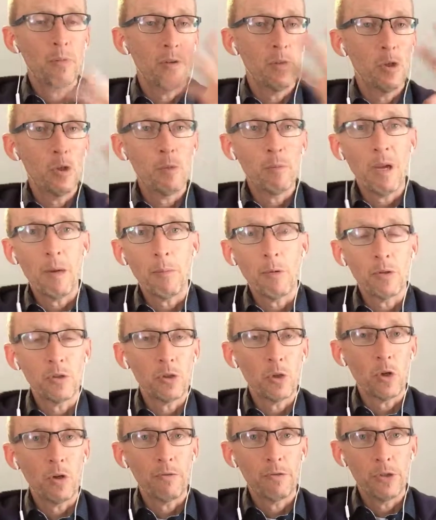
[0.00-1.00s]
Newspaper
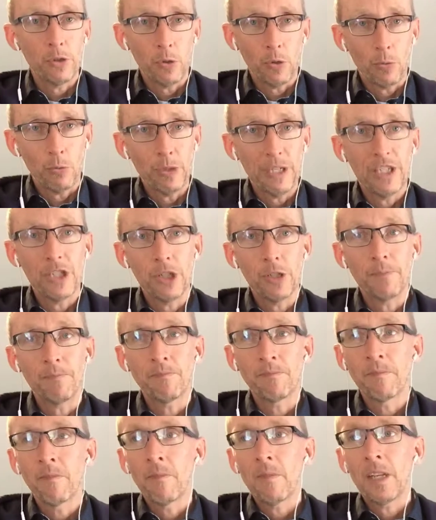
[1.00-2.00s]
serves your
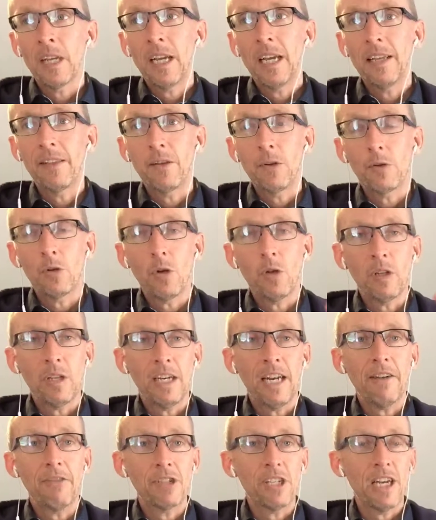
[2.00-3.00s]
region, and there's
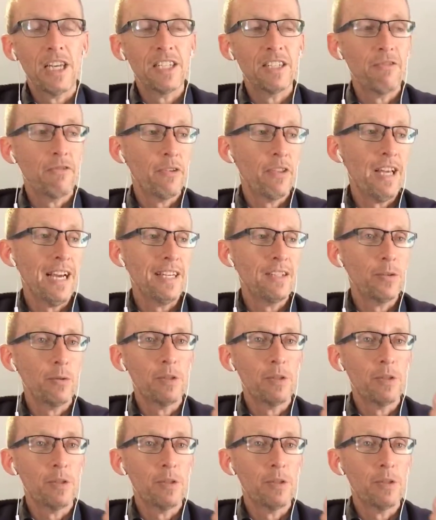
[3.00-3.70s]
online advertising for that.